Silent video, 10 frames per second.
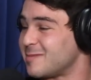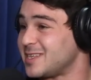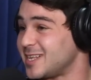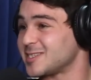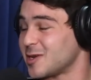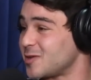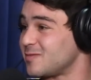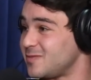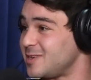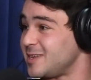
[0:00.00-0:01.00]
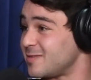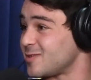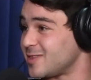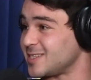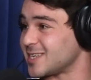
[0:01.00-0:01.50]
I mean, there's a lot of
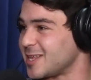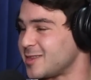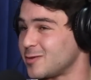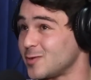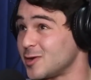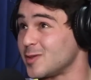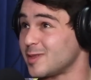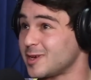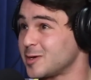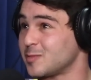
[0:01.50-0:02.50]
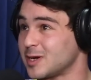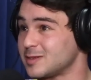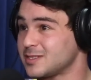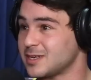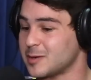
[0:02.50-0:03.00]
different things that I think we don't think about.